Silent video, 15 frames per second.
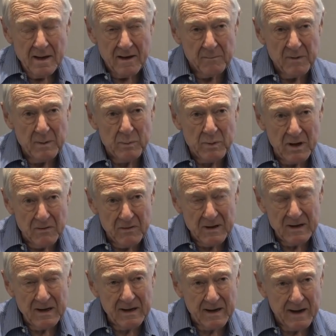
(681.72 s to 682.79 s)
have been
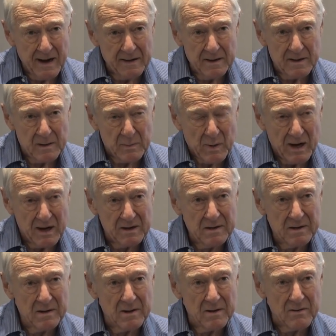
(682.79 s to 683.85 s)
perfectly candid
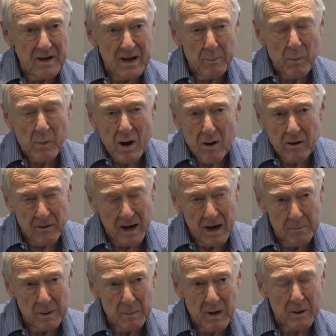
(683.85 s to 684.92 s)
about their
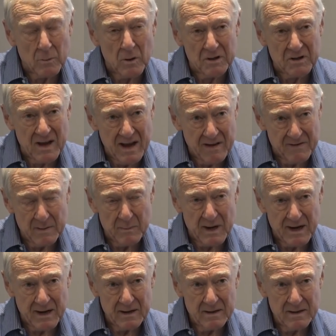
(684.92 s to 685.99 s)
program, about what they have in
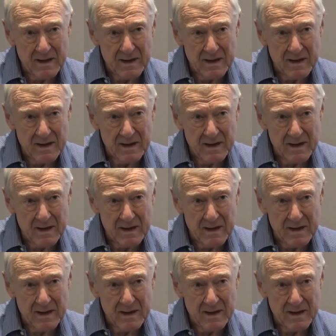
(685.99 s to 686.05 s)
mind.